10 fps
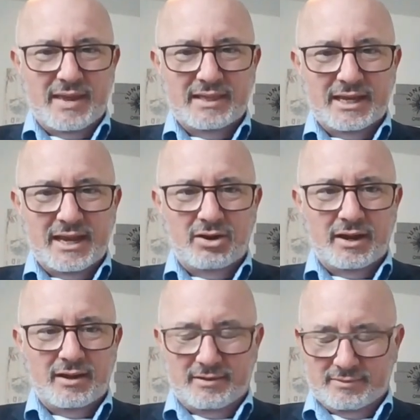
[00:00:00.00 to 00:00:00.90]
mailing
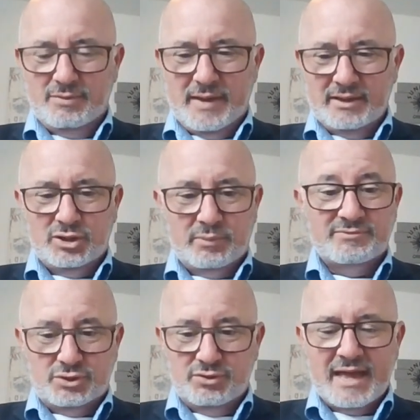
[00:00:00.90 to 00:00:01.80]
area or mailing
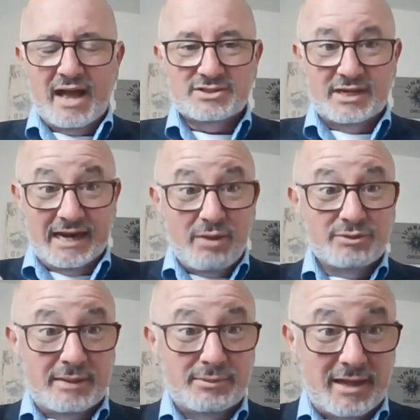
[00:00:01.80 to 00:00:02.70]
group of two thousand, and
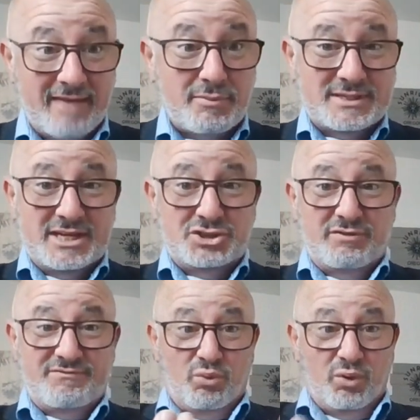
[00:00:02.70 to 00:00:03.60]
I was able to have a
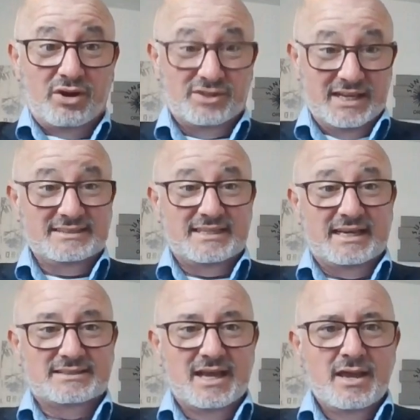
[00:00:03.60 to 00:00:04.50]
potential of four hundred
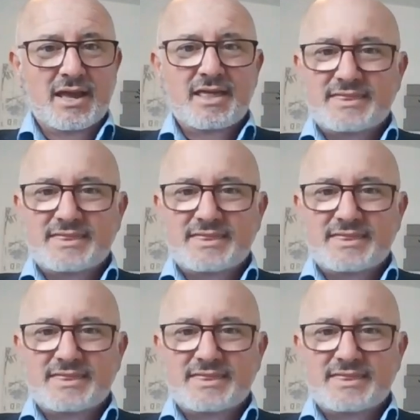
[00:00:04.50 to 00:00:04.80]
listings.